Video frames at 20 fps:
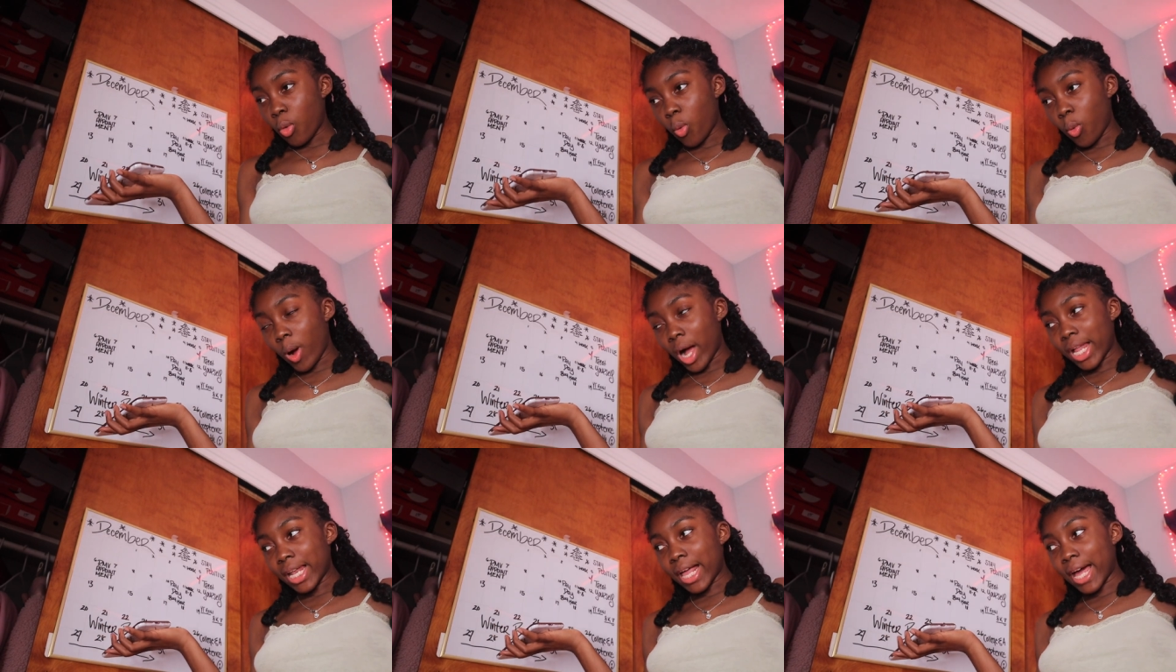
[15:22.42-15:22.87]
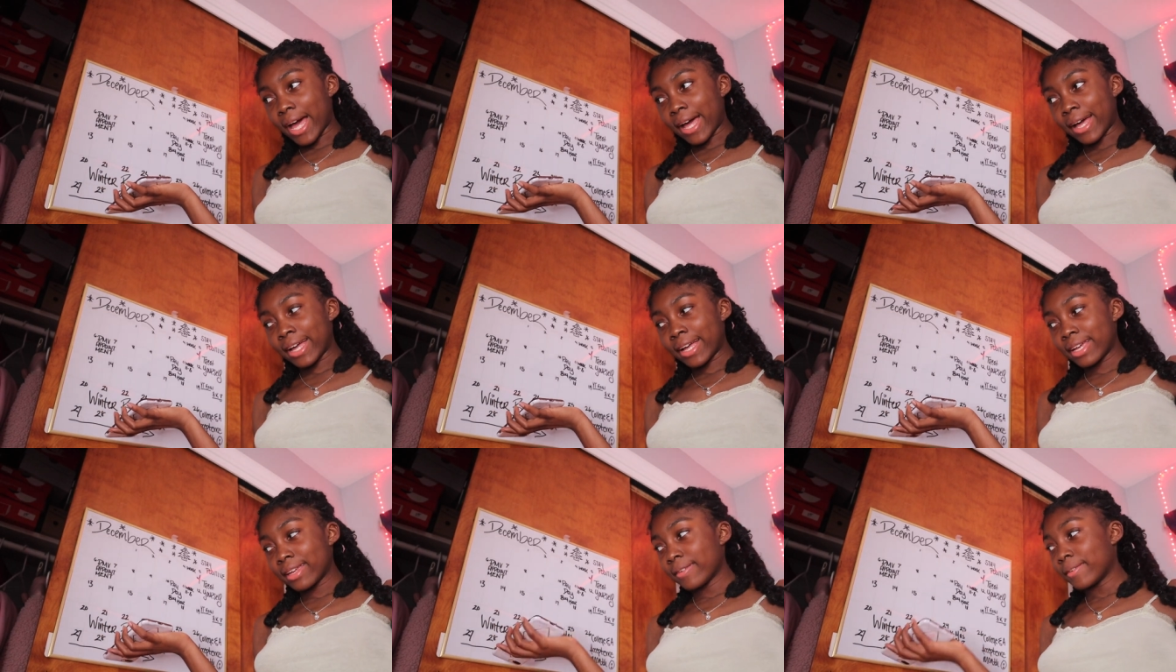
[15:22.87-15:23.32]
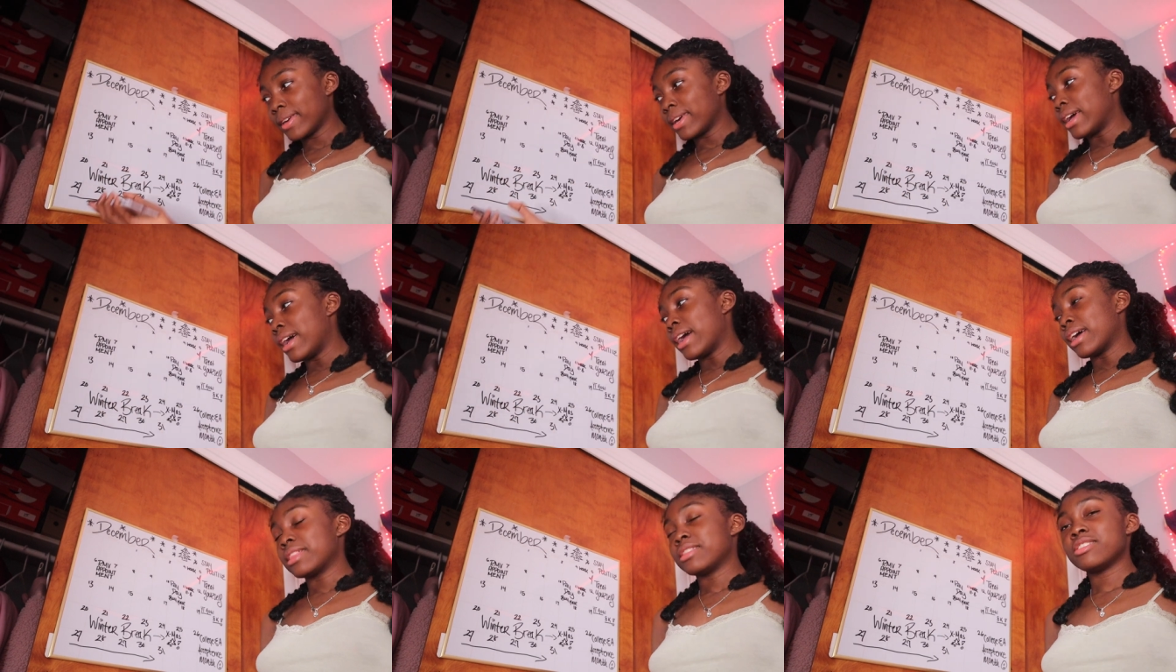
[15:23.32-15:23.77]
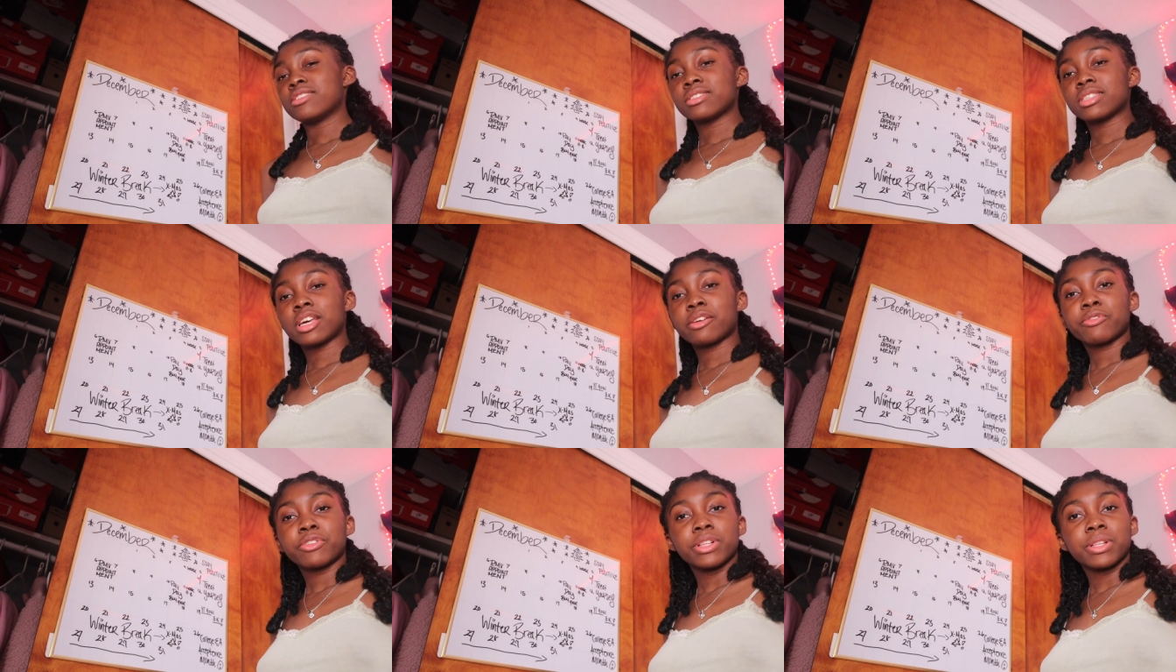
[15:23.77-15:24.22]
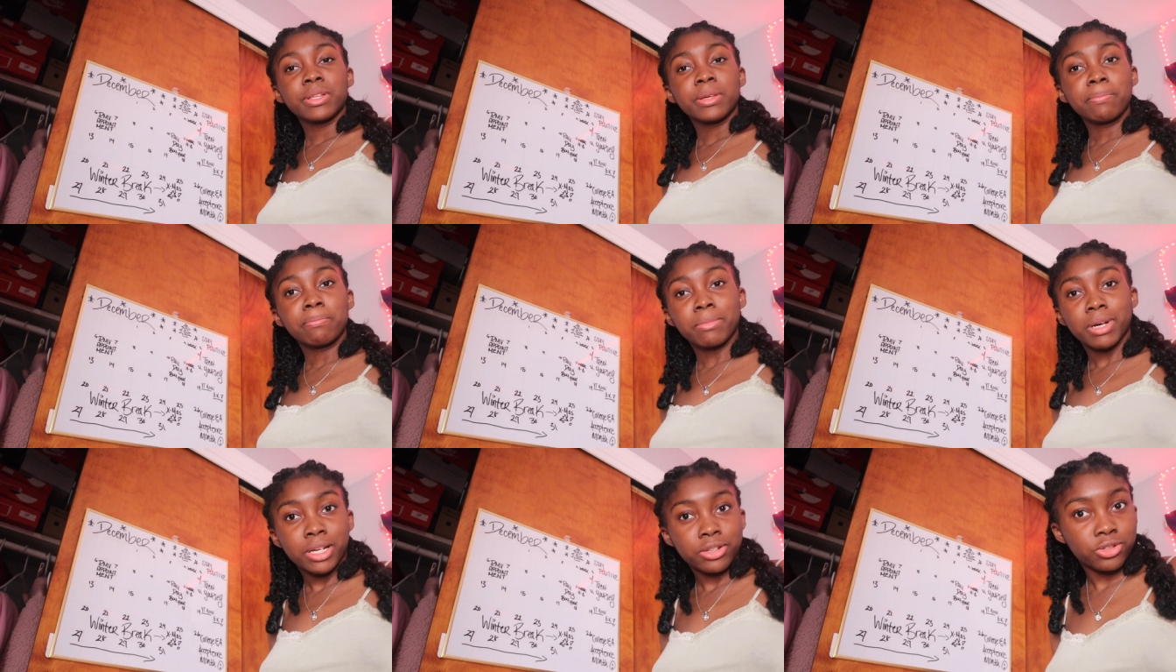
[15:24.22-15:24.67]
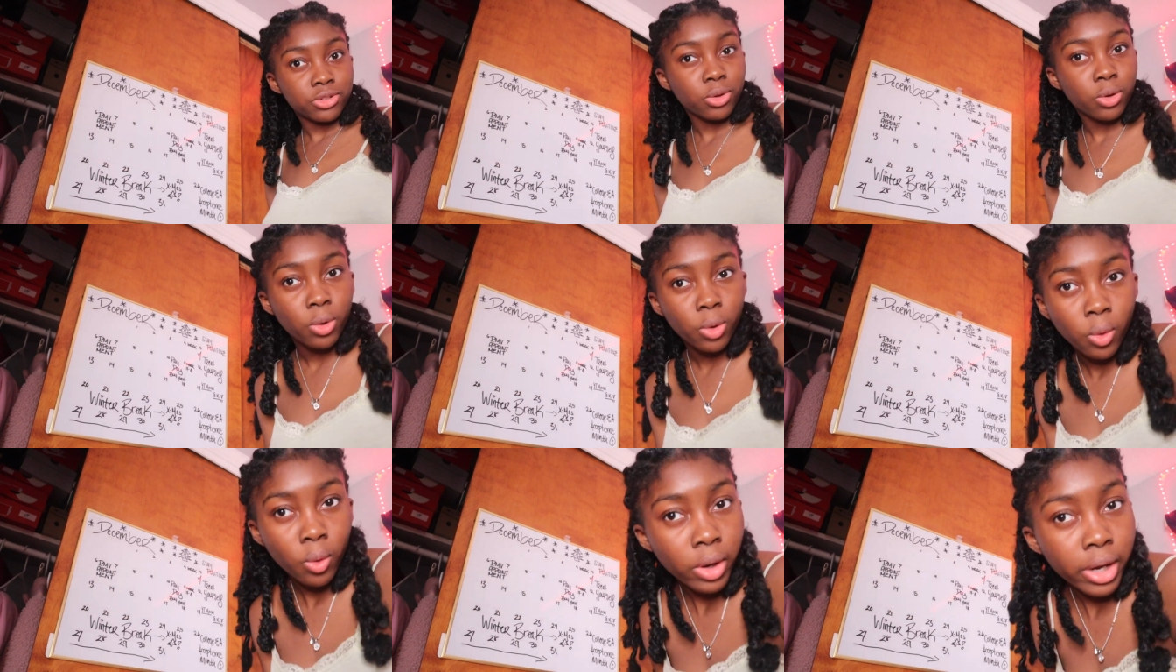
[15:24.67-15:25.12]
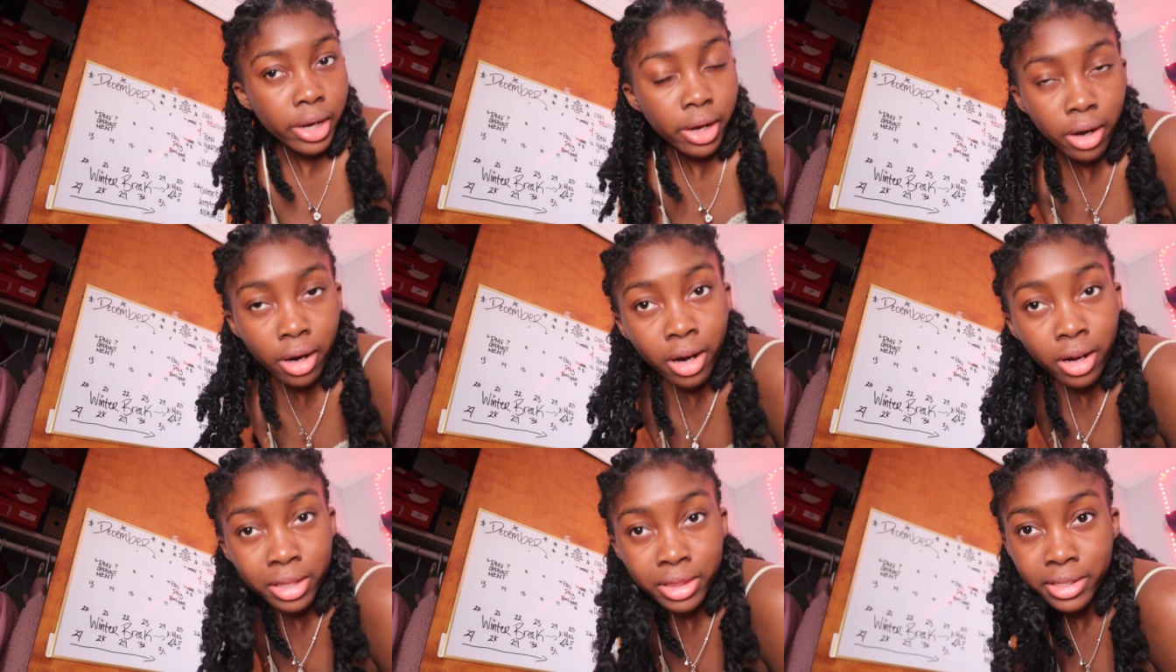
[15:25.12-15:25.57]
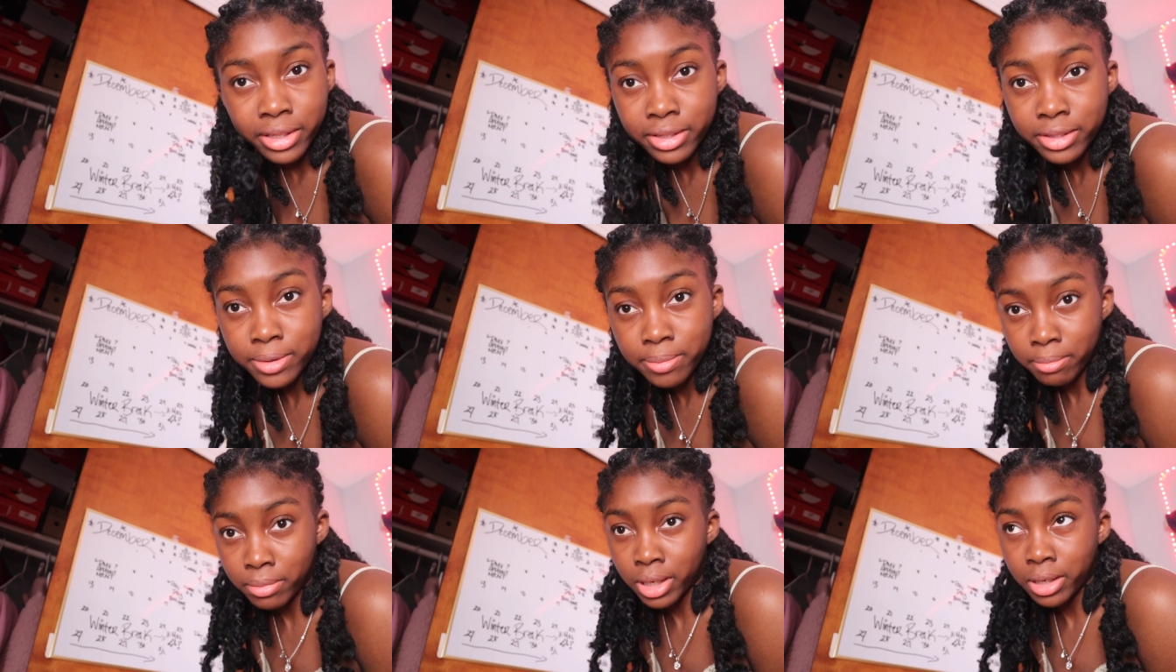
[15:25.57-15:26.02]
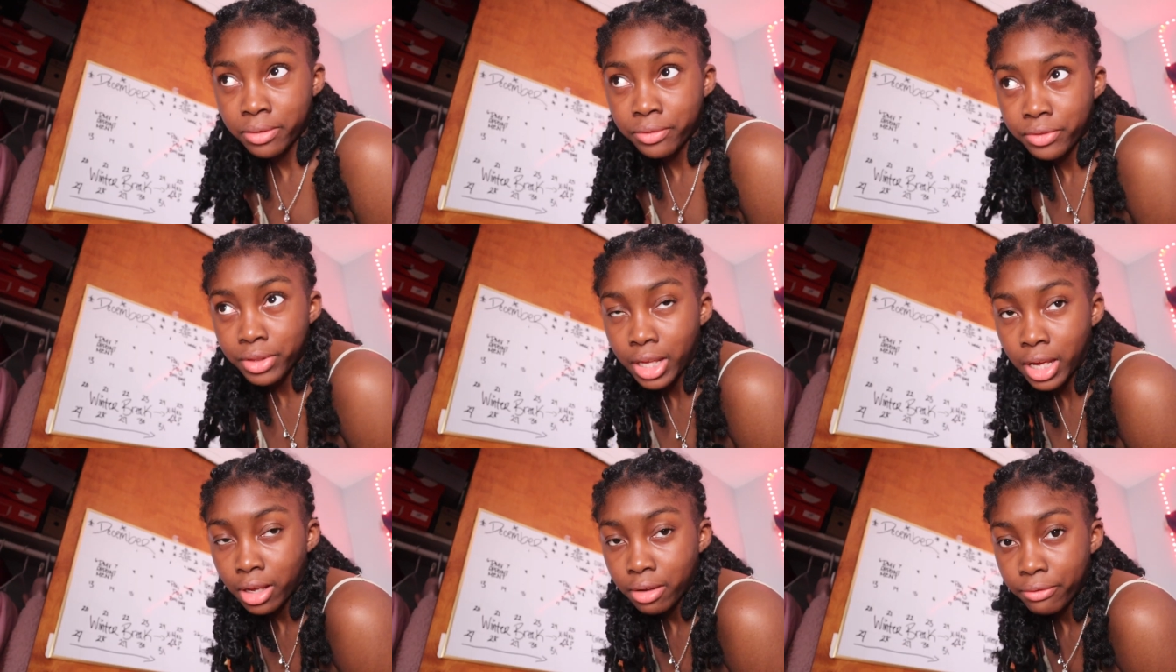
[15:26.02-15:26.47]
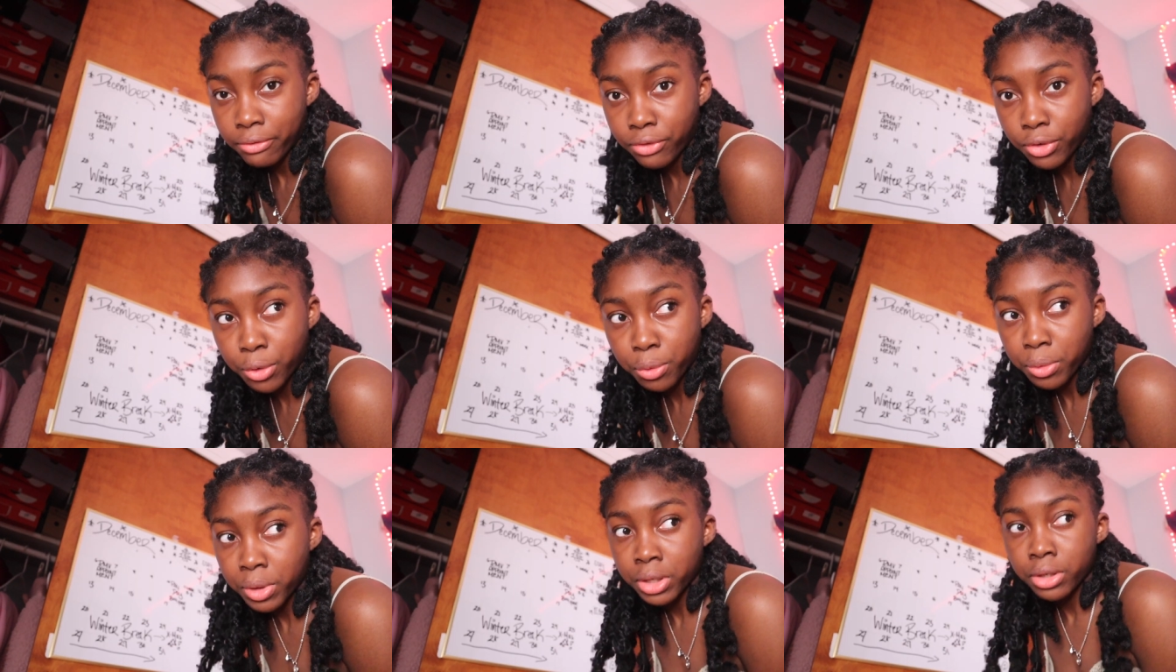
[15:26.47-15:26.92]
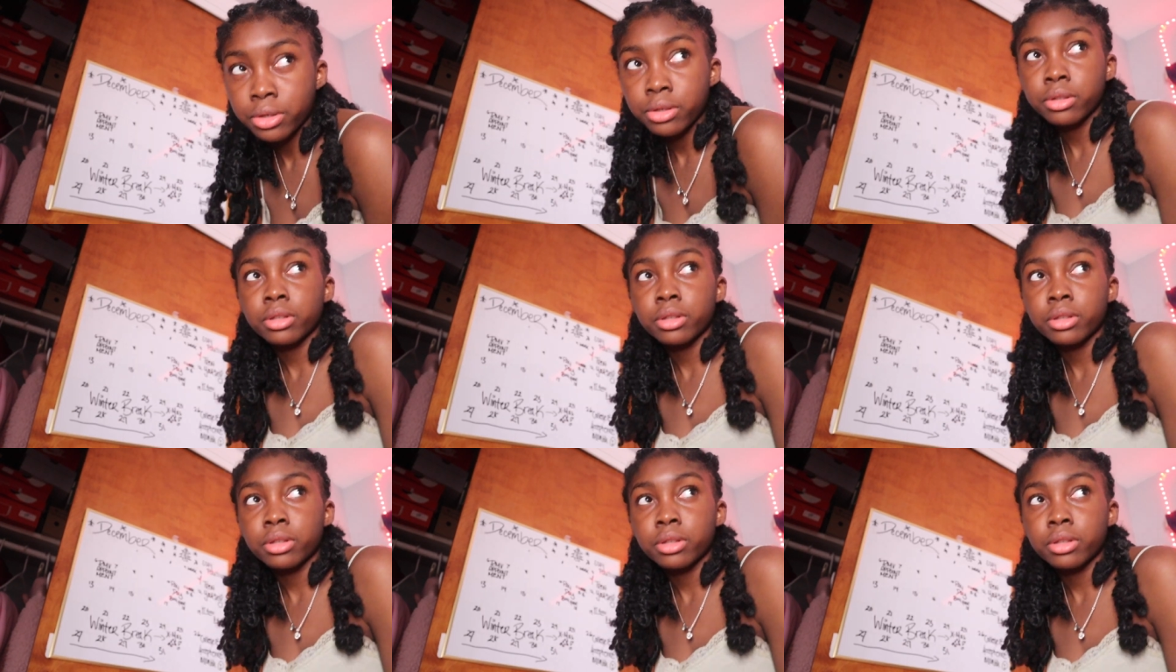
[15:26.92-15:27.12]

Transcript: voila. There's not really much going on this month, like for real.